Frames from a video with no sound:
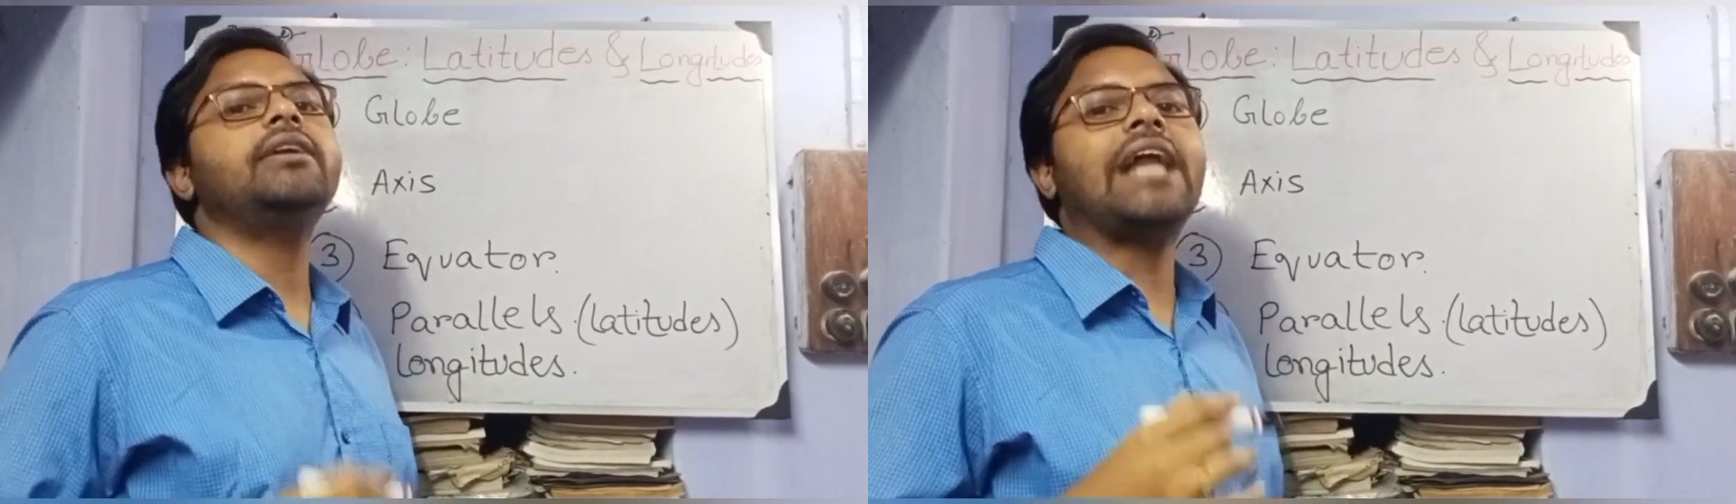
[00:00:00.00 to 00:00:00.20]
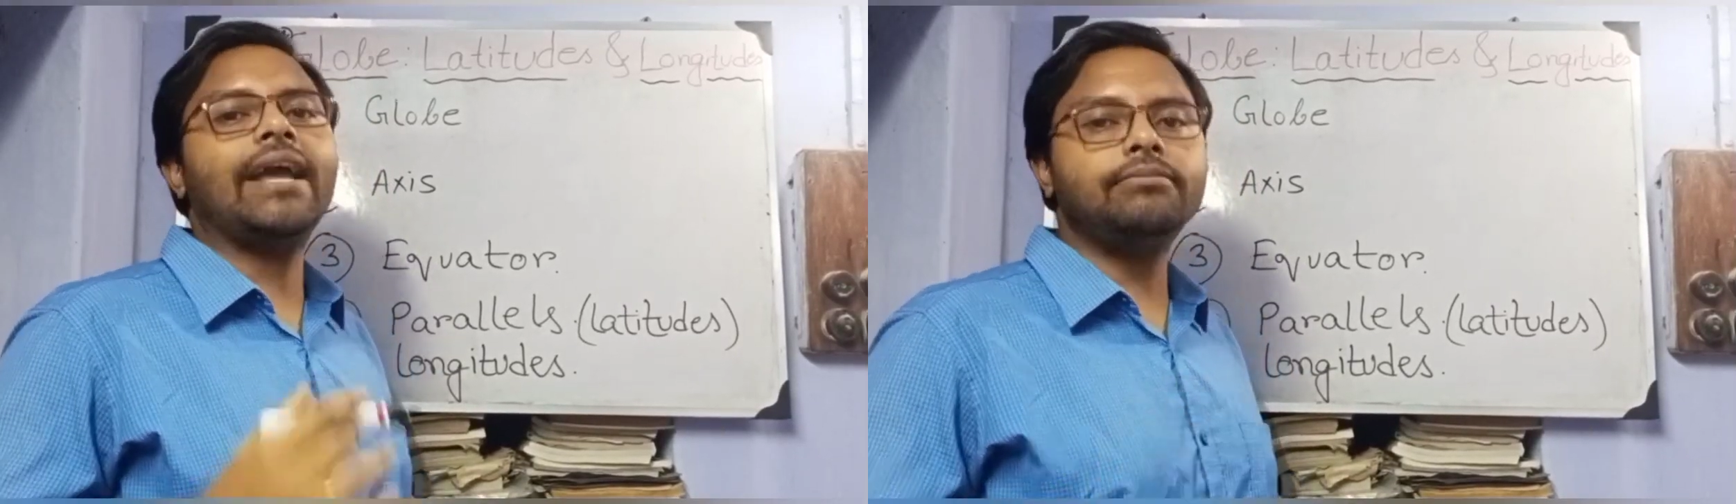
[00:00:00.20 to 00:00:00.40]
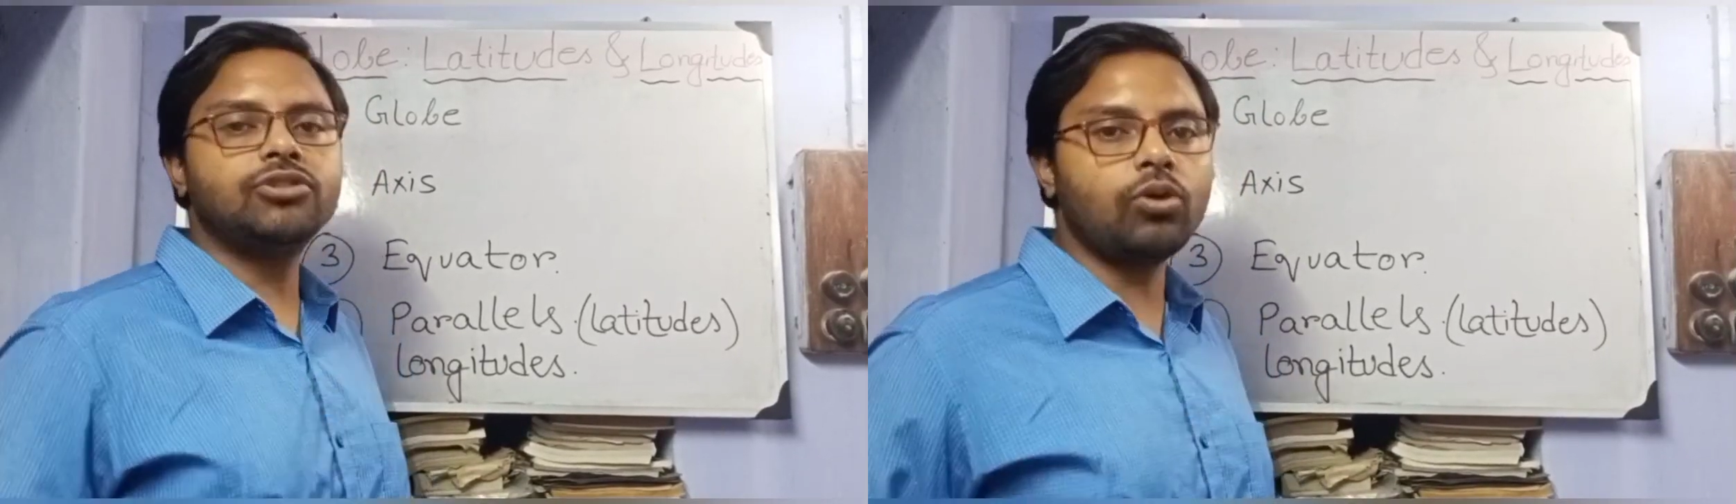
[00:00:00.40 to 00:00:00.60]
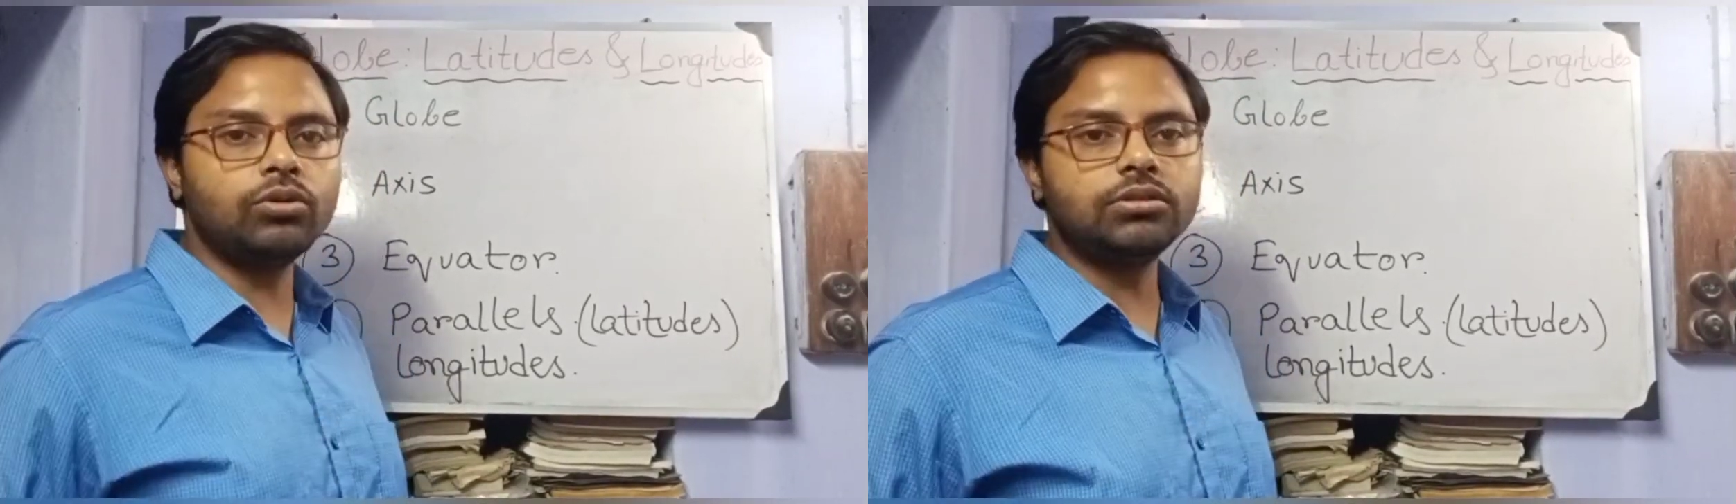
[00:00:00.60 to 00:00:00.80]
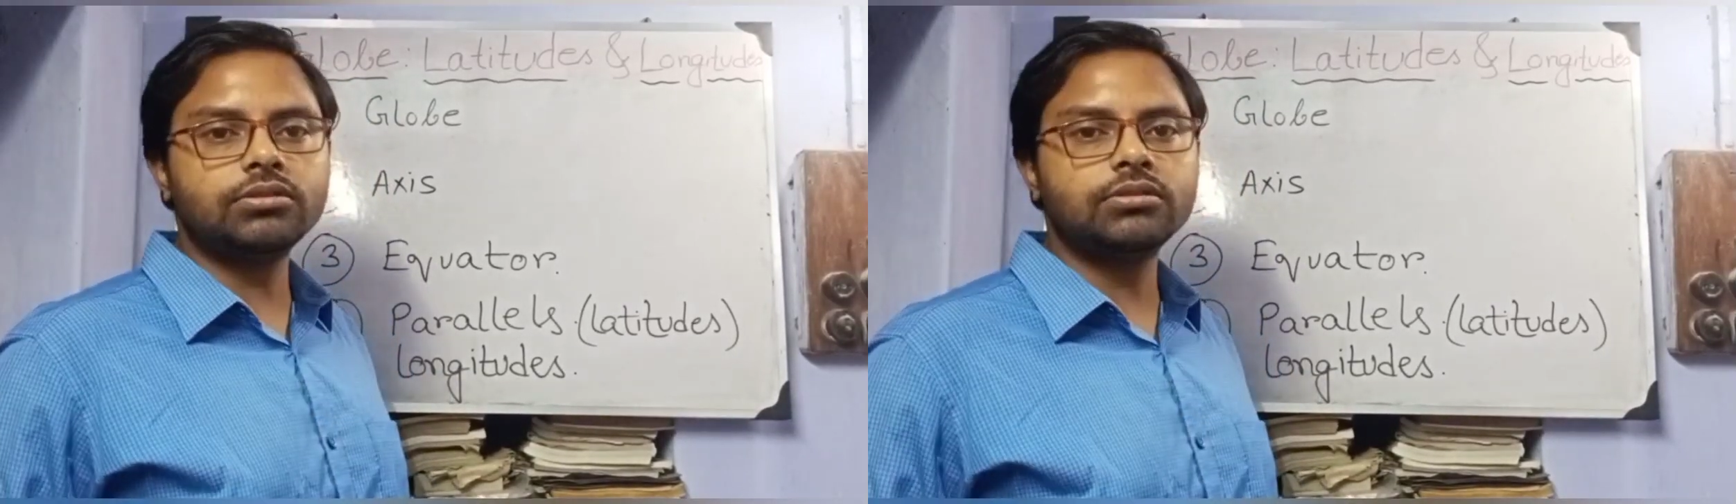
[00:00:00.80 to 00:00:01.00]
time
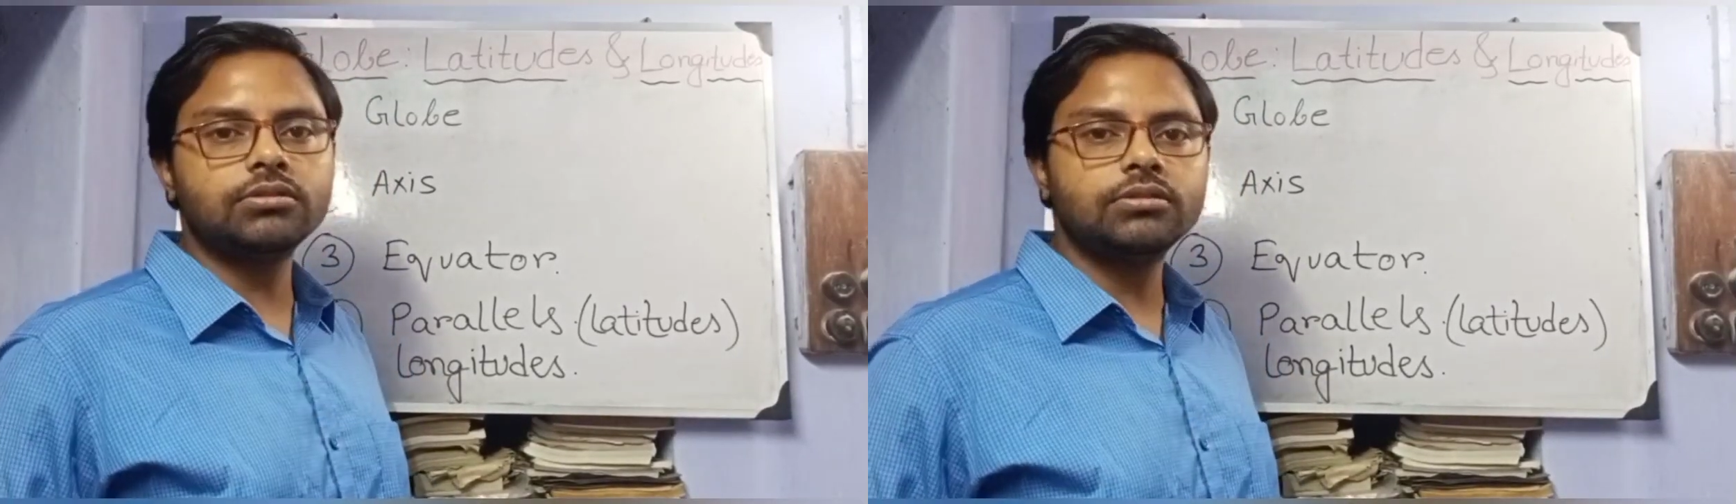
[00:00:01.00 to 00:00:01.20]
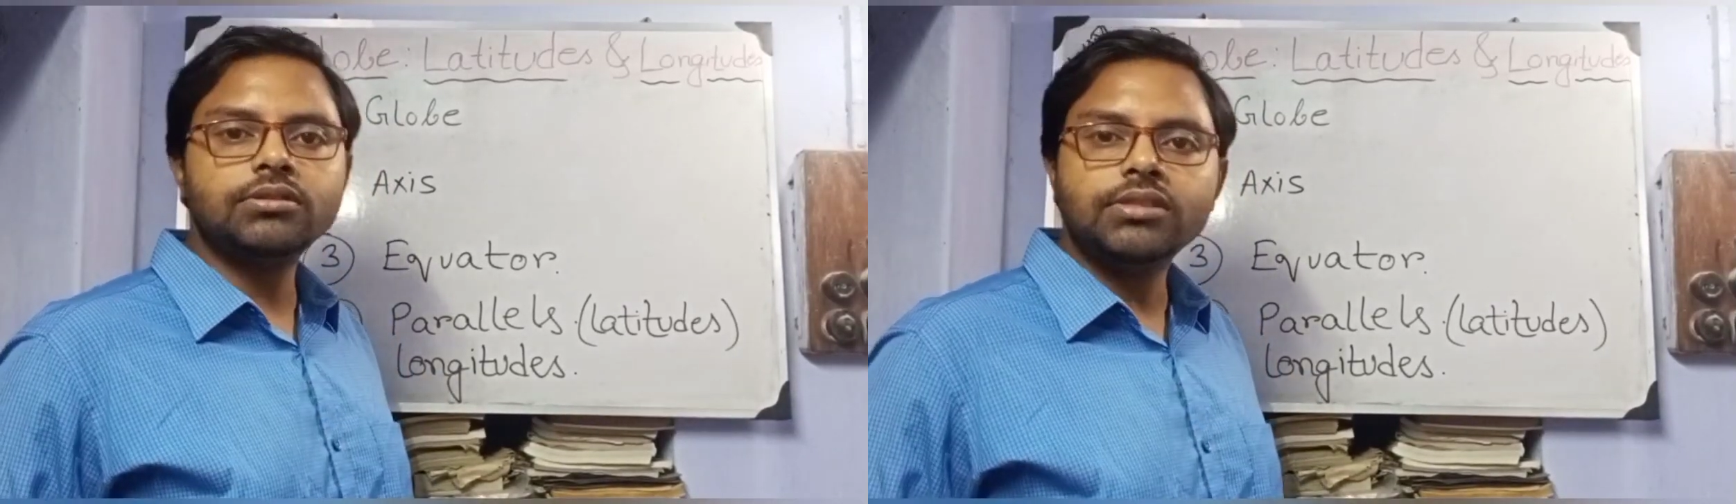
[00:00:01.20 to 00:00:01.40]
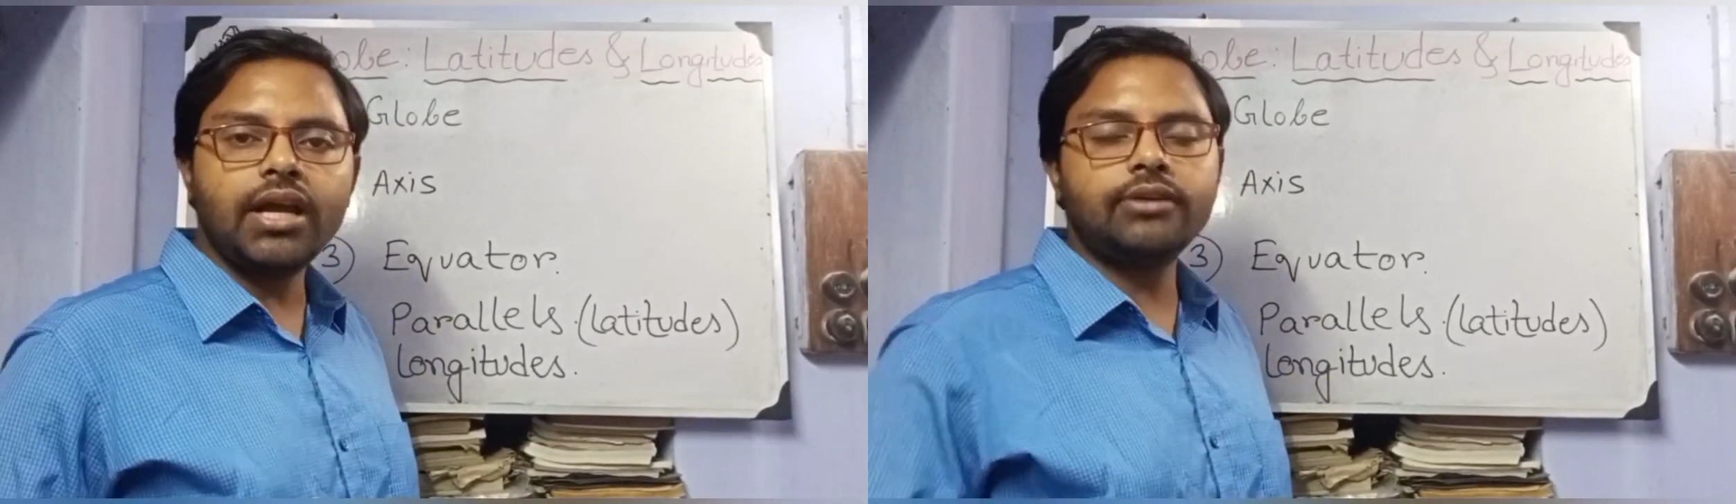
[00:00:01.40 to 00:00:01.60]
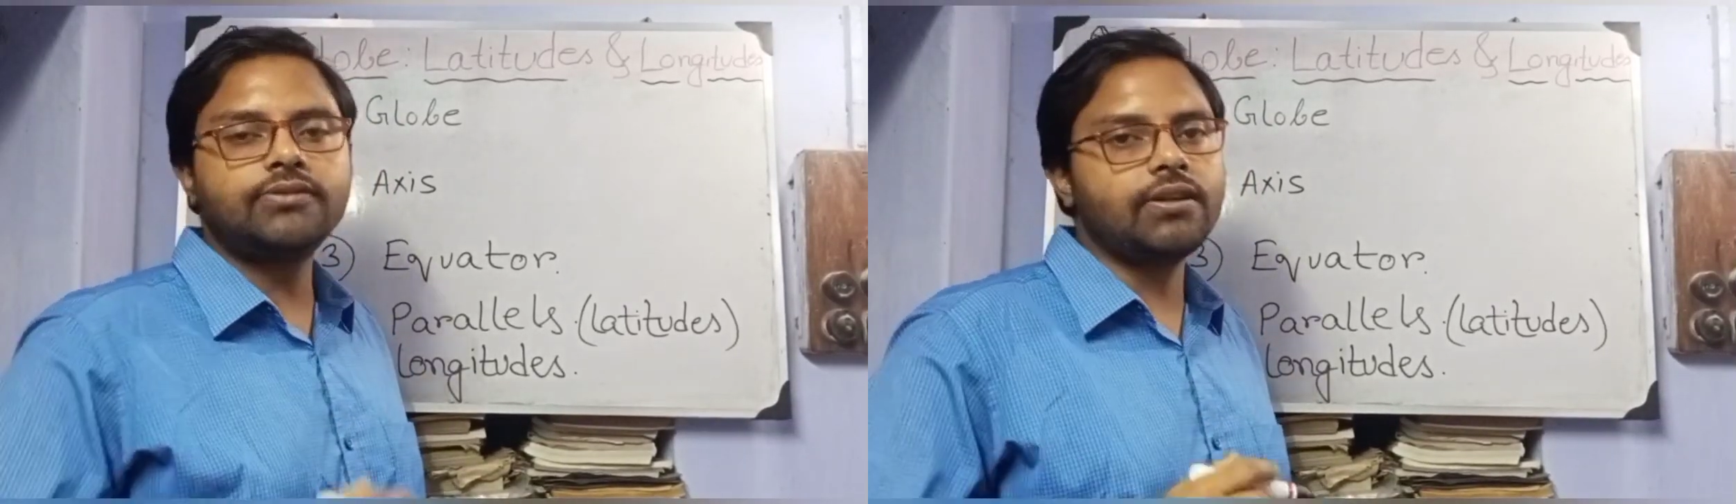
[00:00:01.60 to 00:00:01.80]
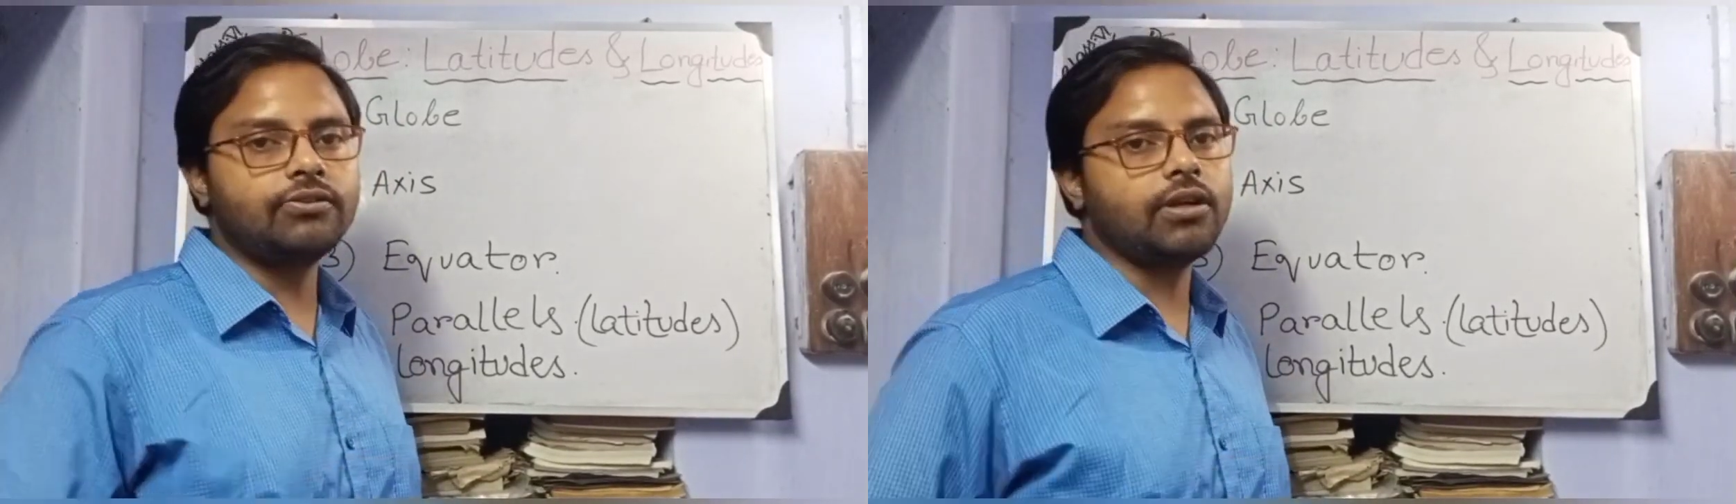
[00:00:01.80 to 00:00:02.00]
zones,
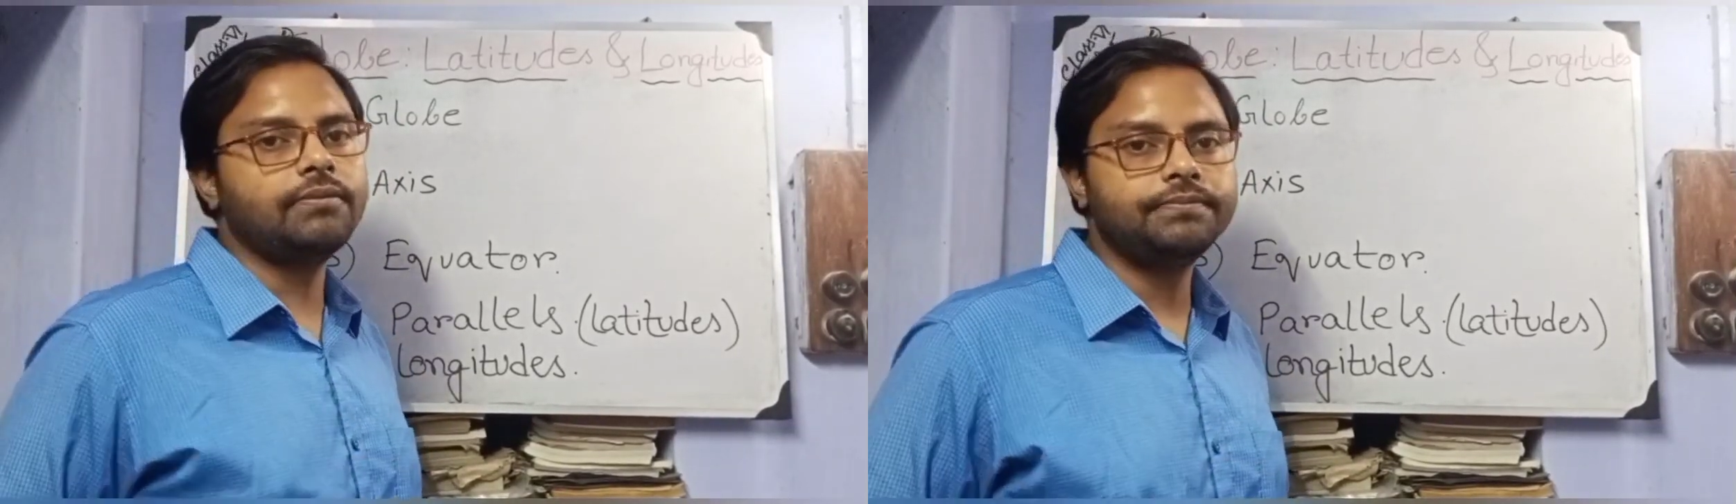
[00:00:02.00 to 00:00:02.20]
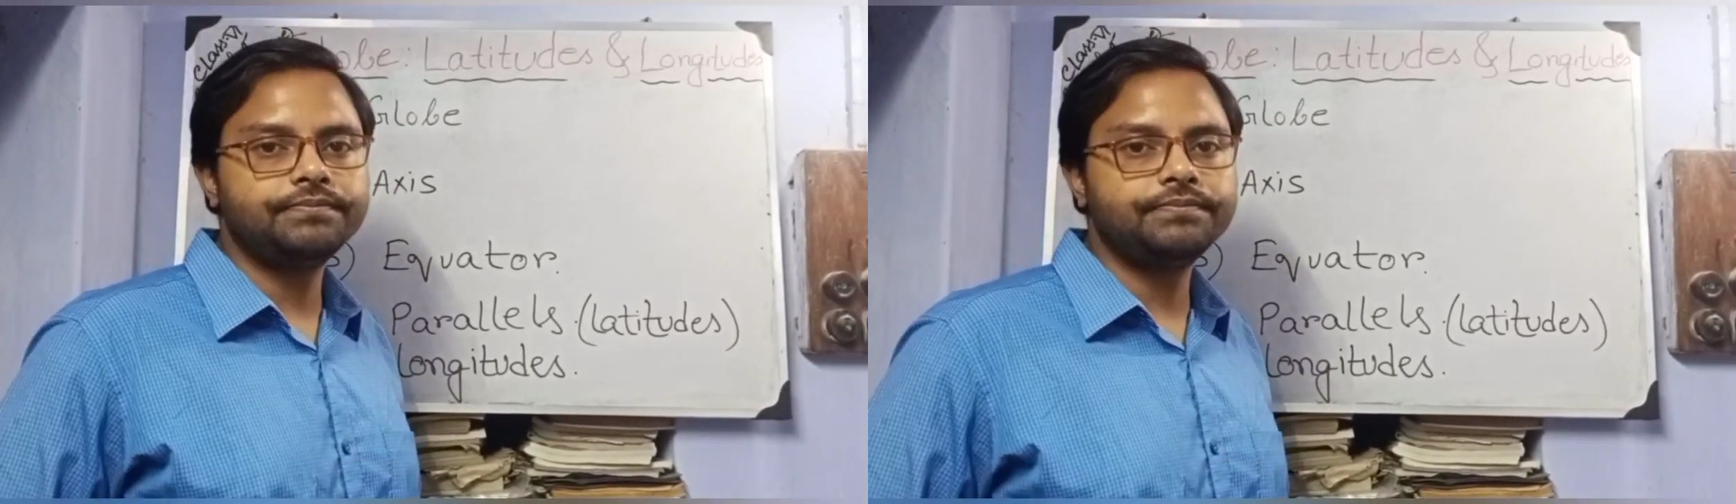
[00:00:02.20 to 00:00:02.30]
etc.